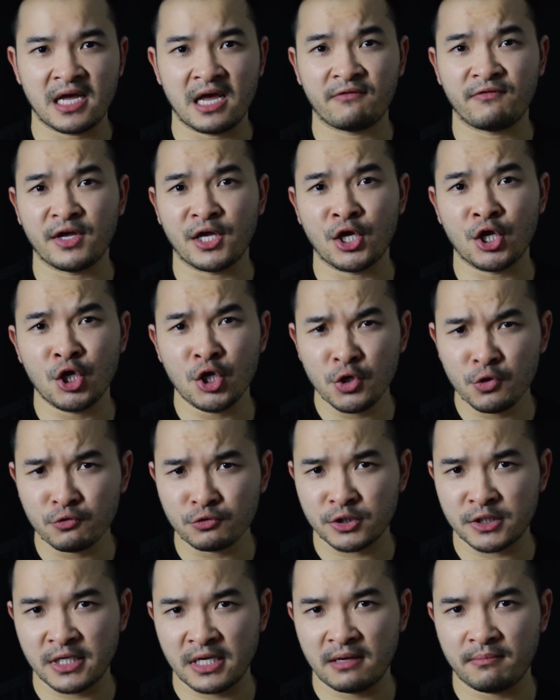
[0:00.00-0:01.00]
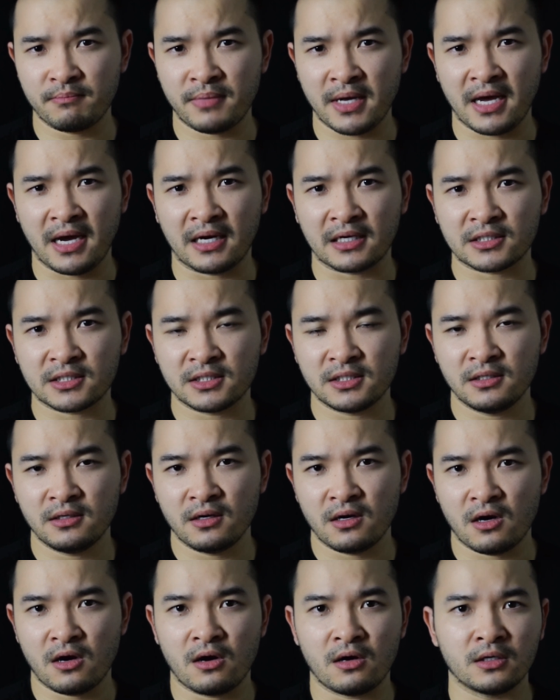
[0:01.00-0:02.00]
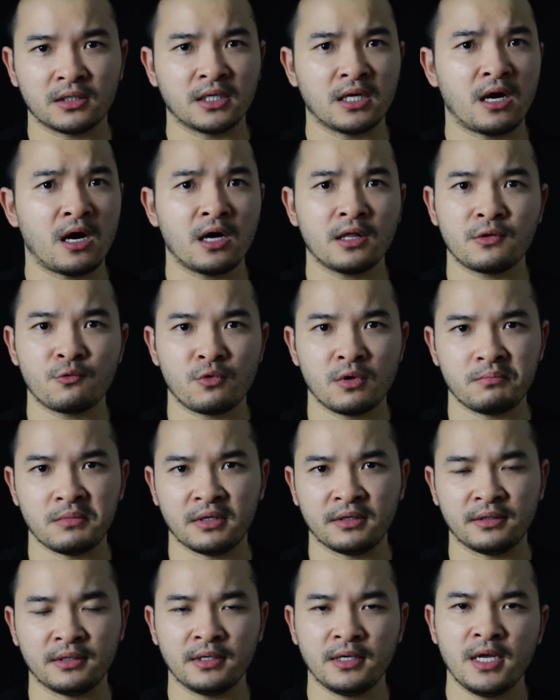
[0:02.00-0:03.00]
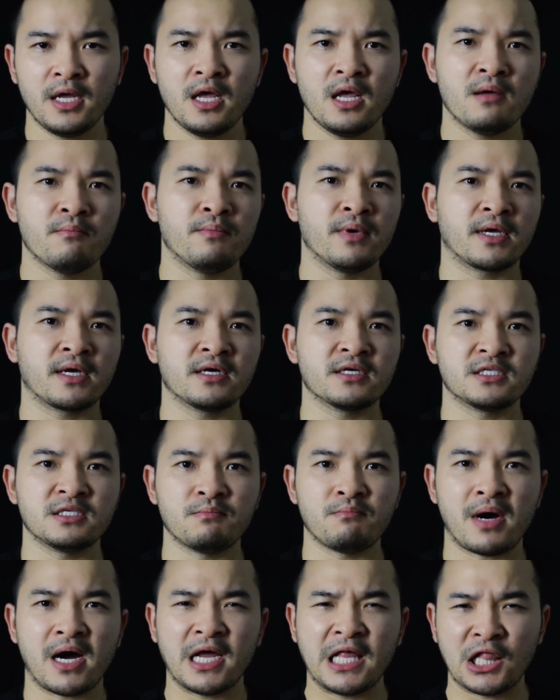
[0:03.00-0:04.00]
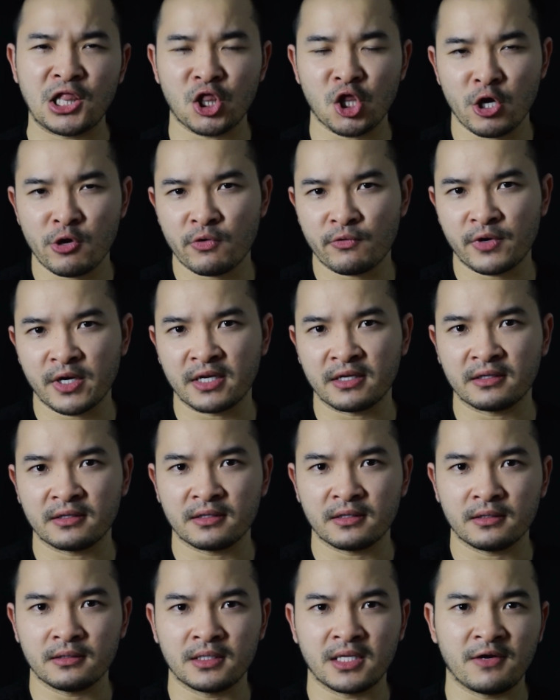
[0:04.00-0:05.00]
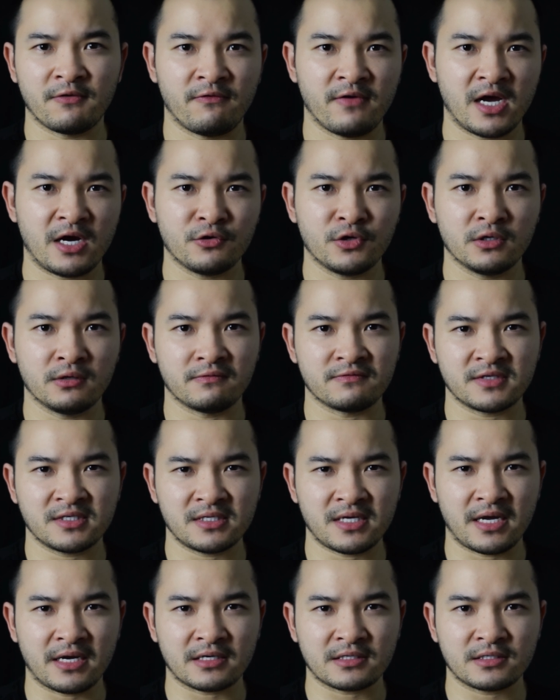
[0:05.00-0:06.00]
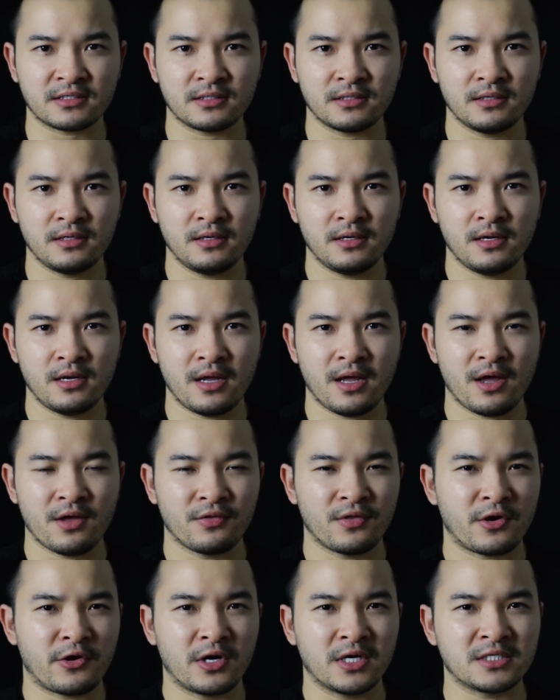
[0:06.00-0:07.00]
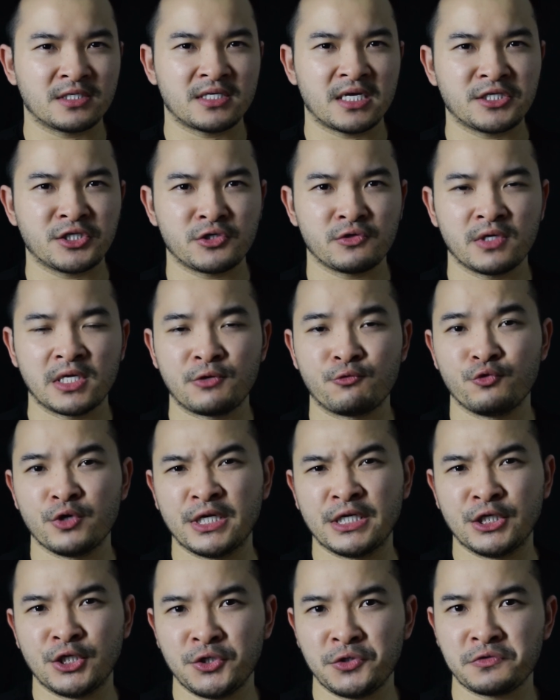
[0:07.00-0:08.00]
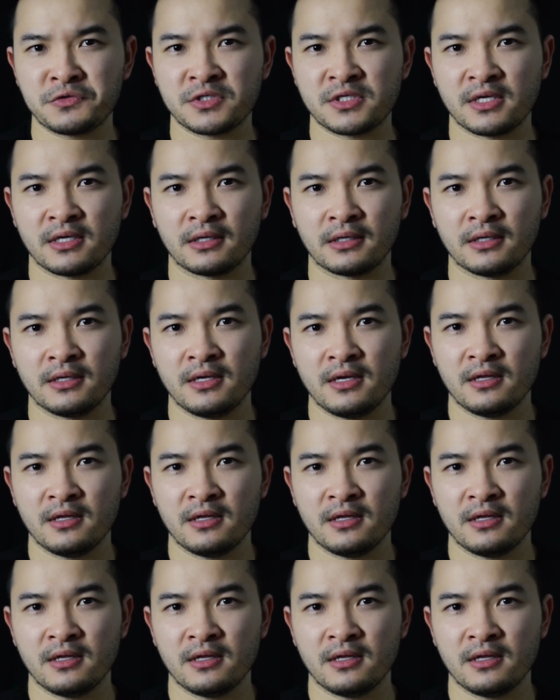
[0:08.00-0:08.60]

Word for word: have a huge impact on other women, because by lowering the value of sex, they're essentially reducing